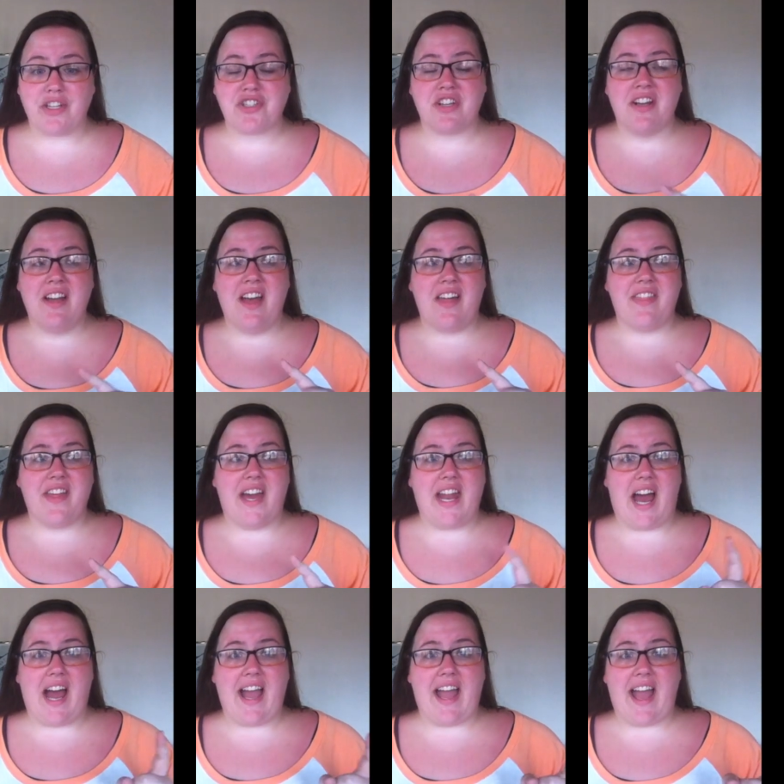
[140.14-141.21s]
wish
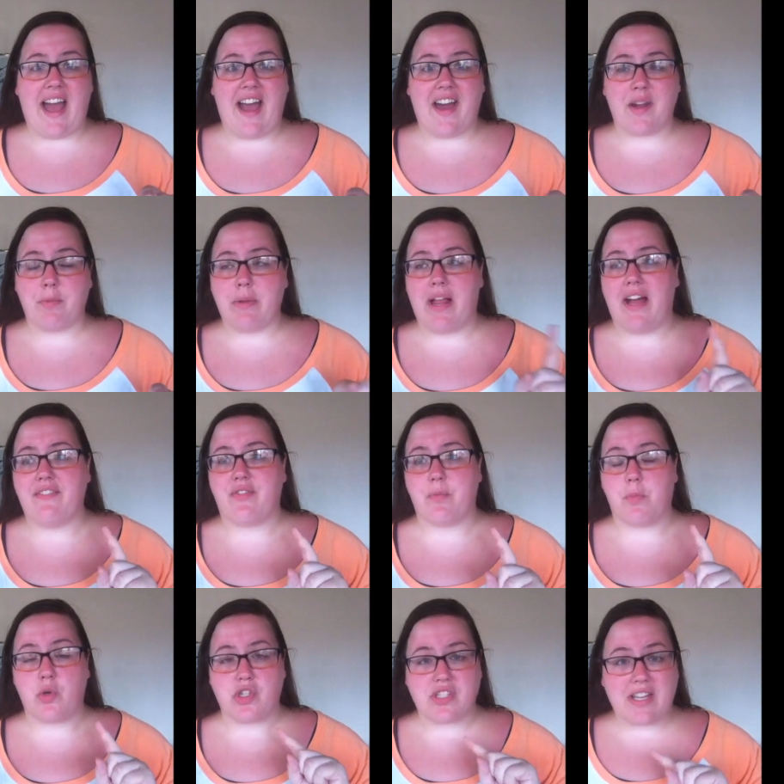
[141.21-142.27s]
that I had applied for
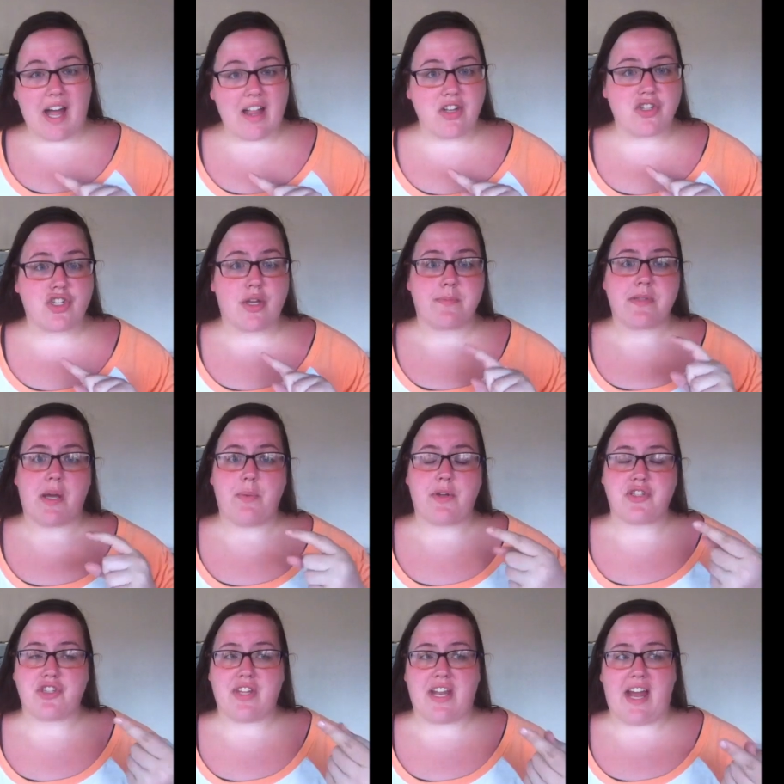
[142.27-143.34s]
more scholarships. I
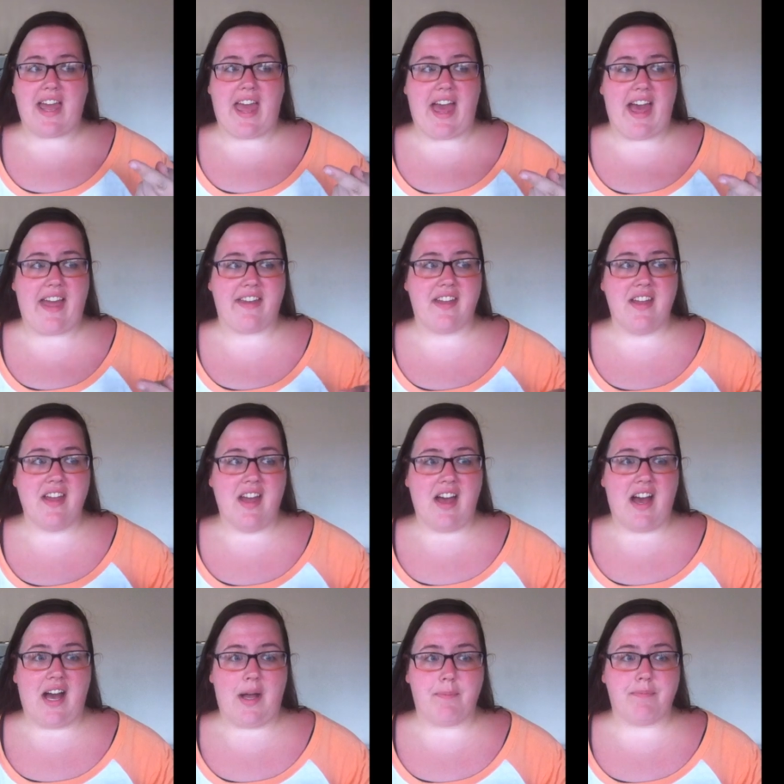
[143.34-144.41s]
wish that I had
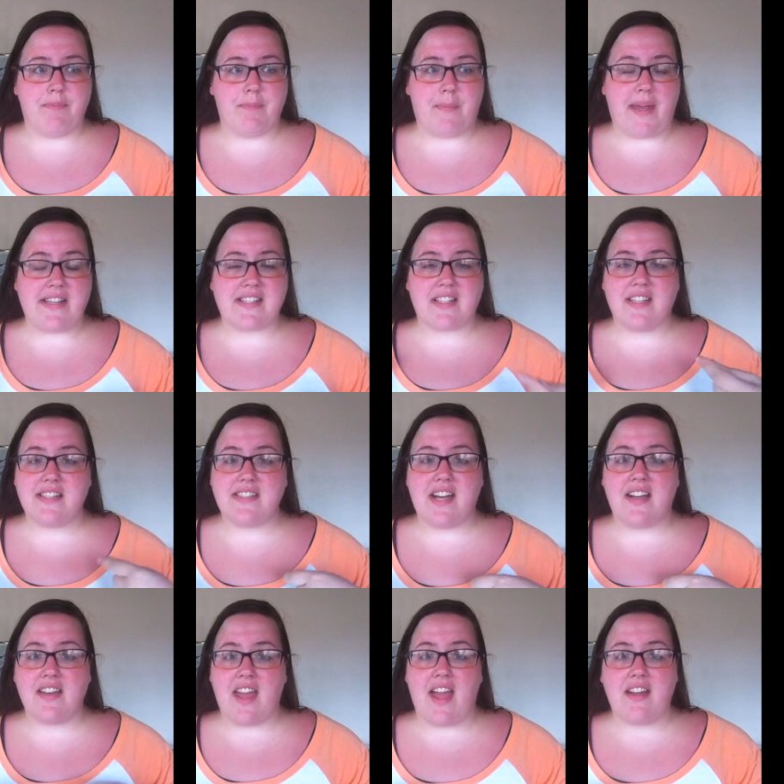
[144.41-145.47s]
um, basically
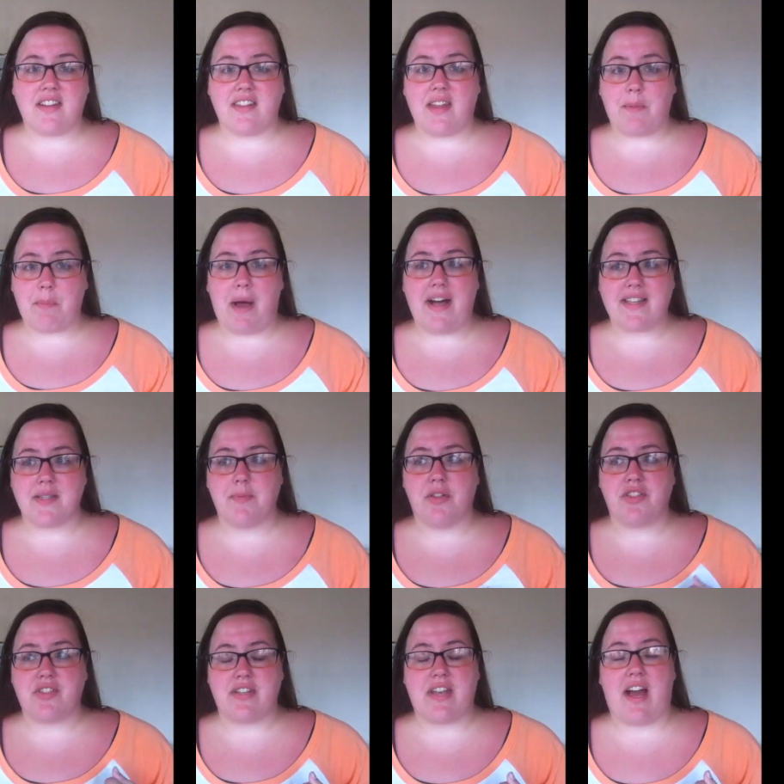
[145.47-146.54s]
done anything
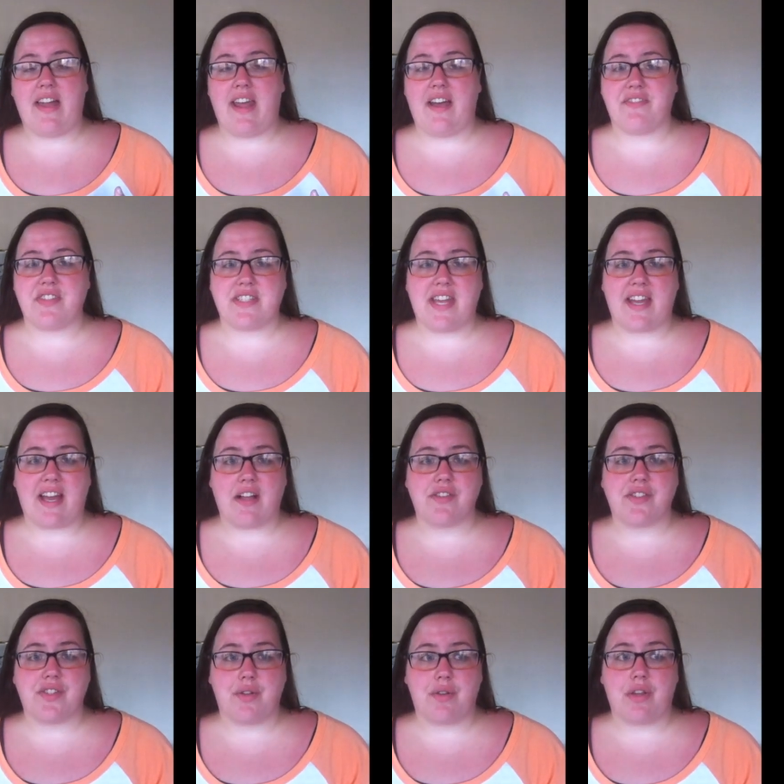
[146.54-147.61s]
possible to not have to take
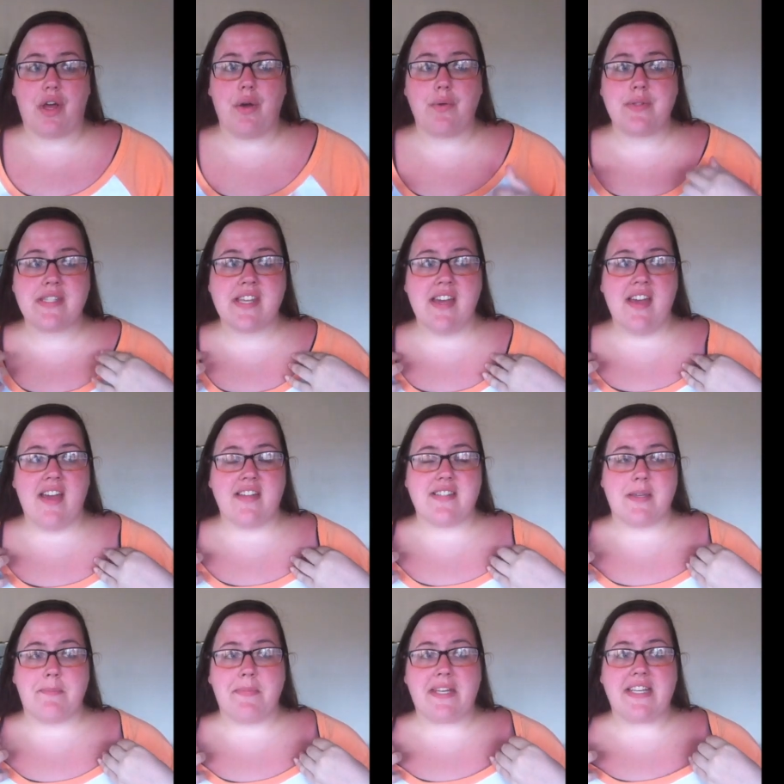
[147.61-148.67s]
out student loans.
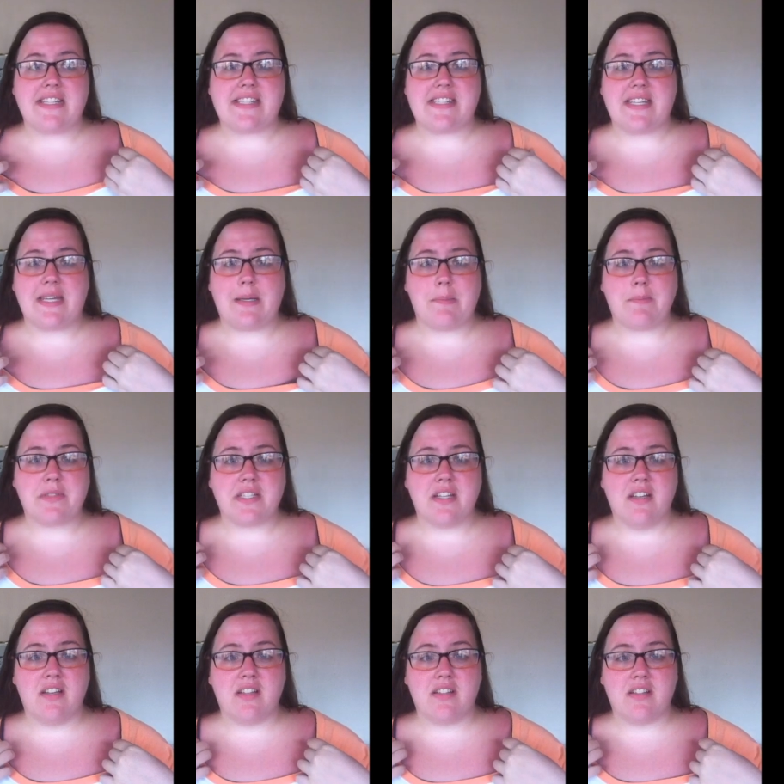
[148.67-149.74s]
To me, it seemed
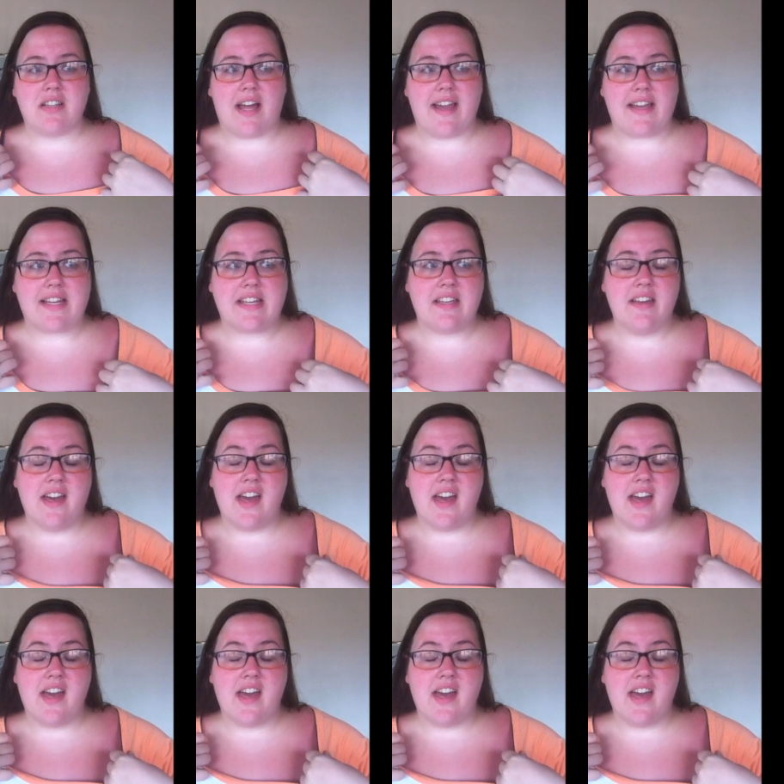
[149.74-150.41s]
like